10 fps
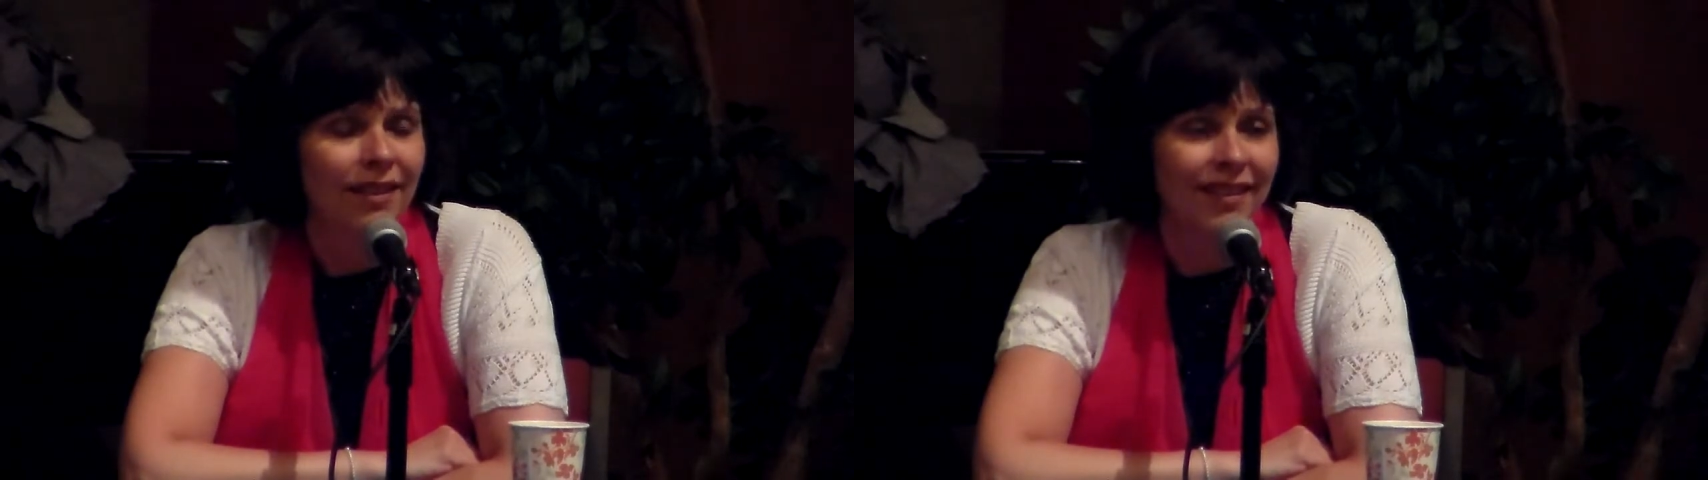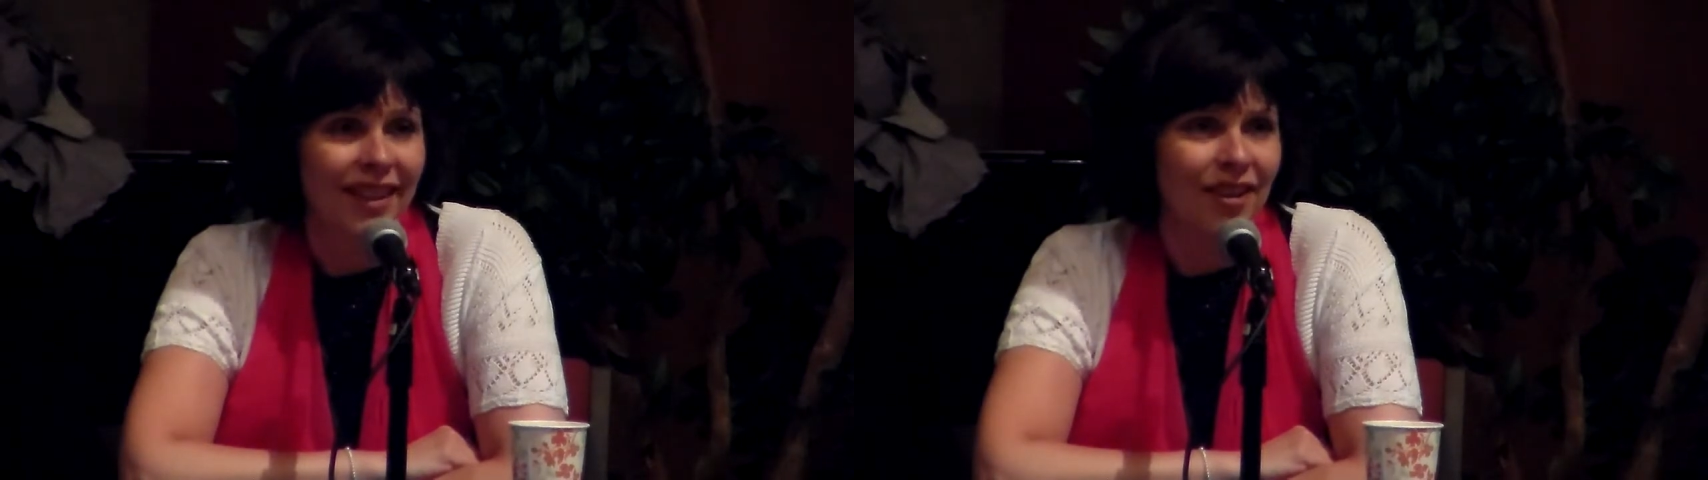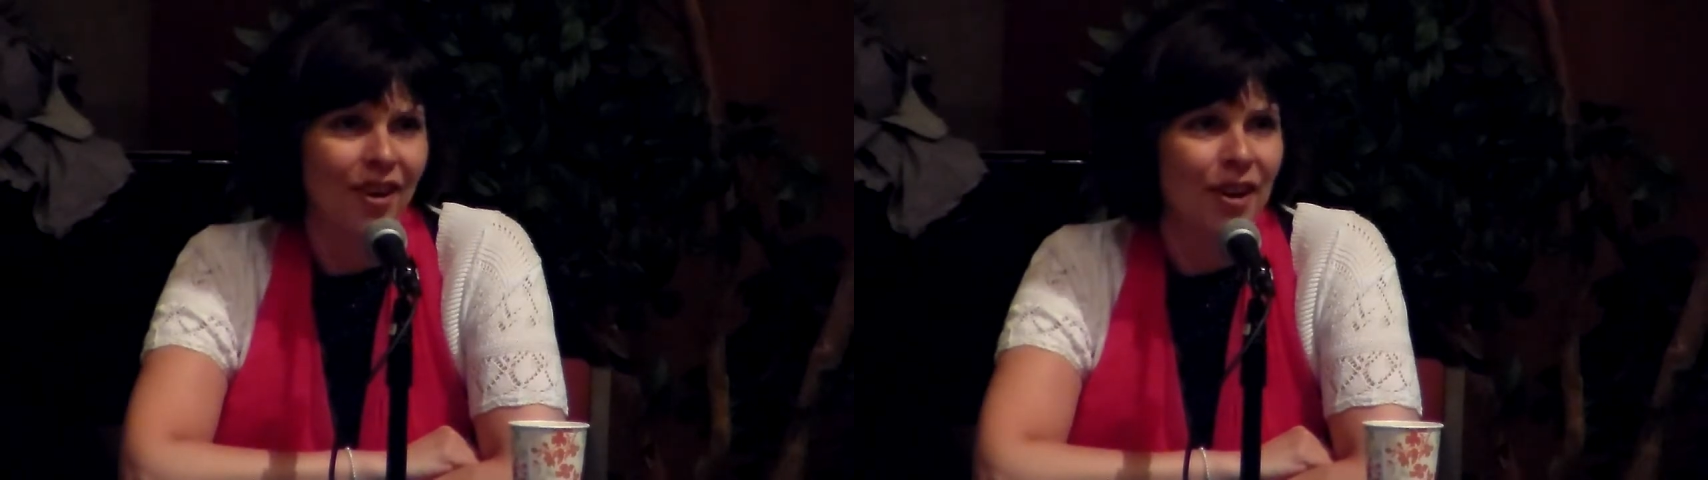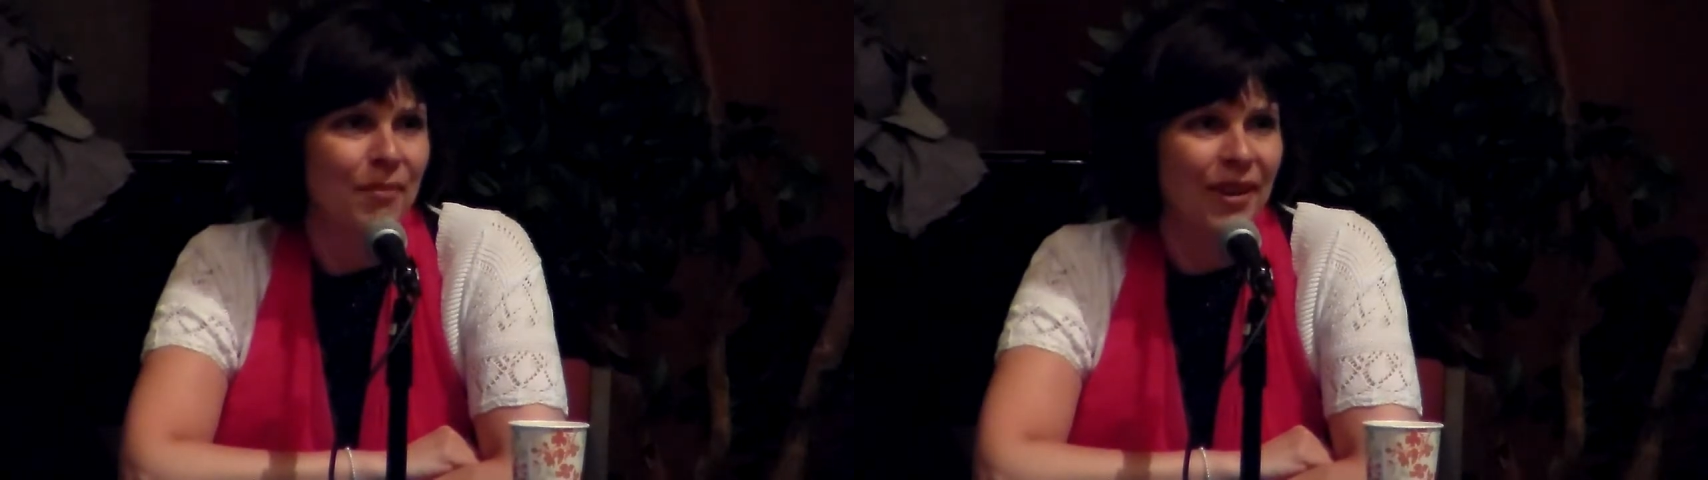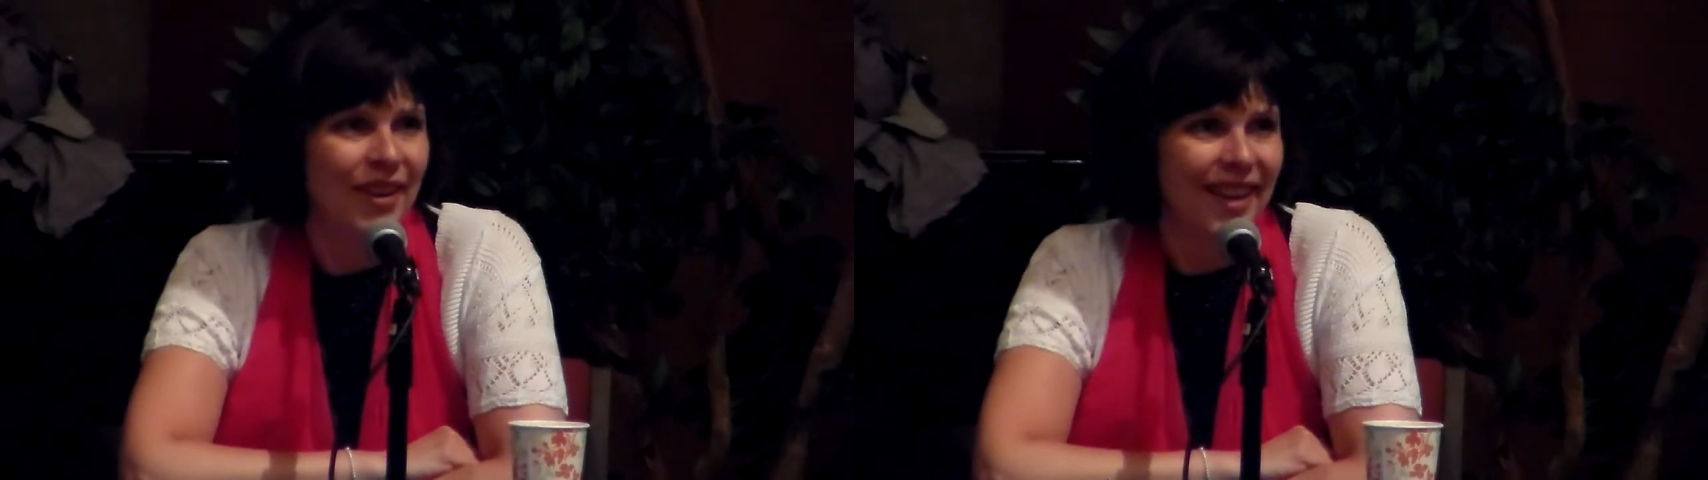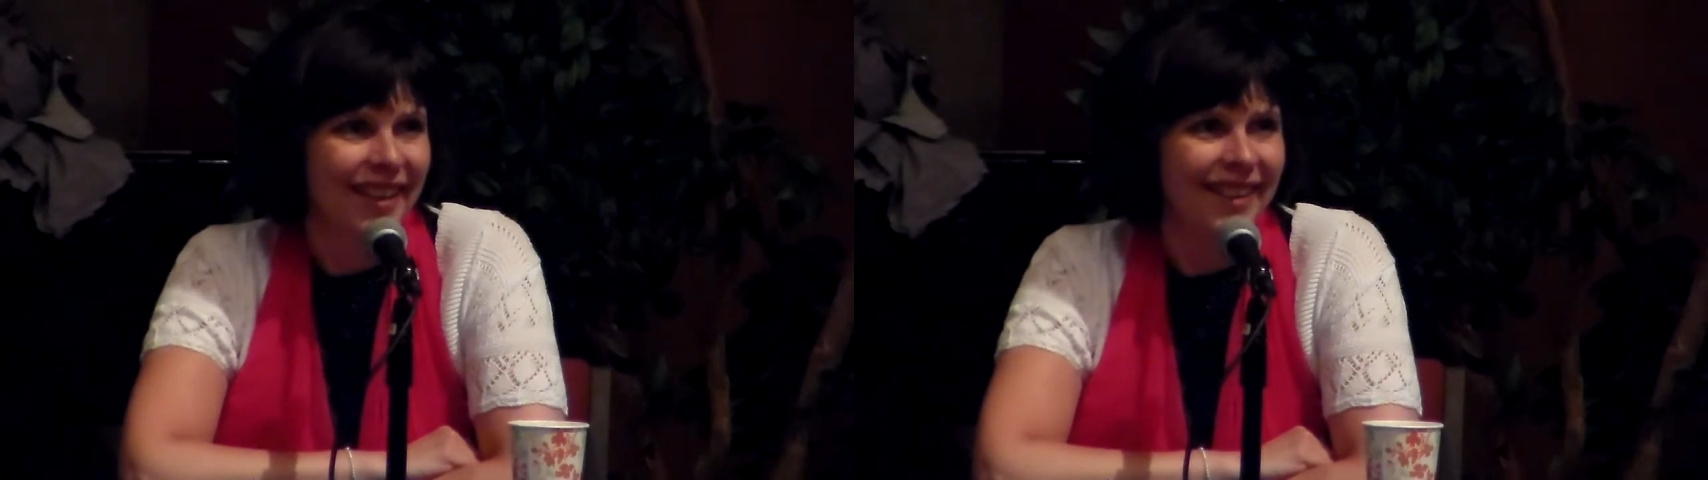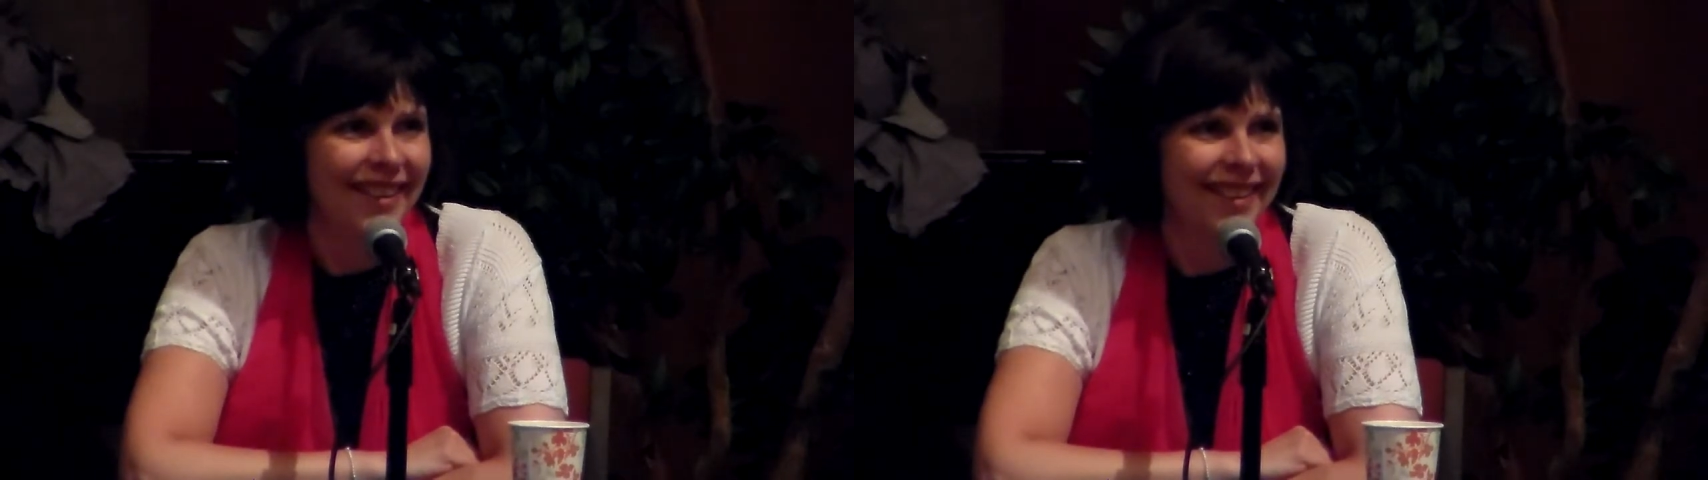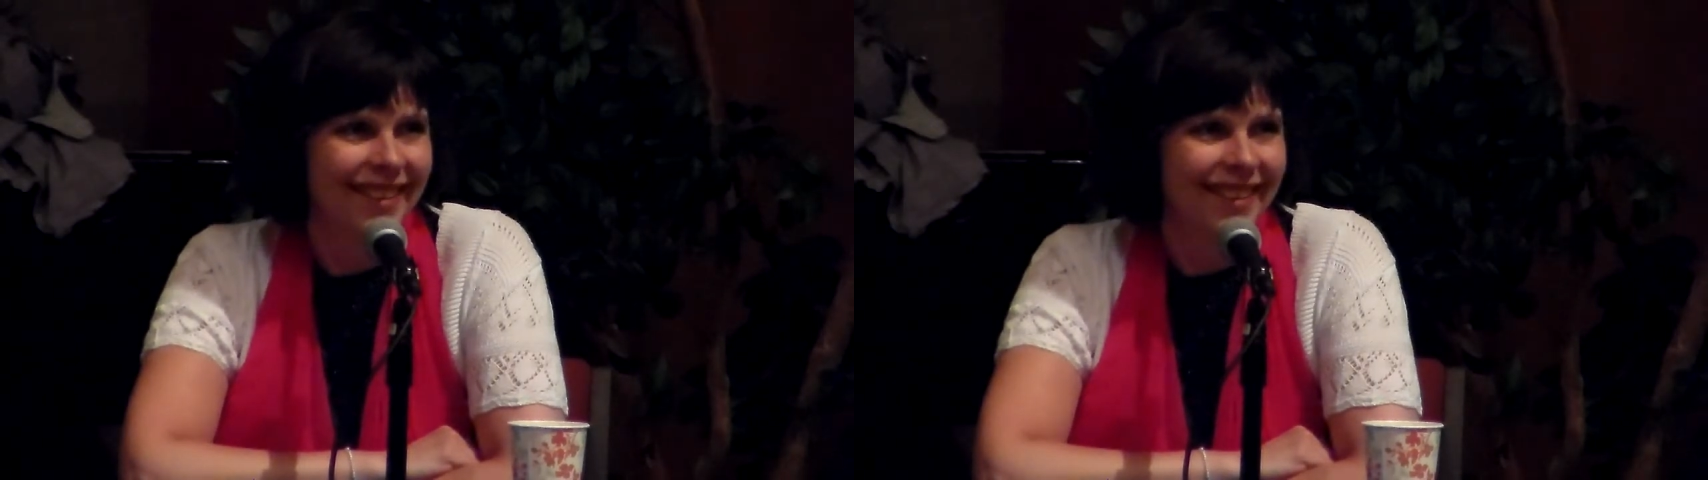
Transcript: they are un-American.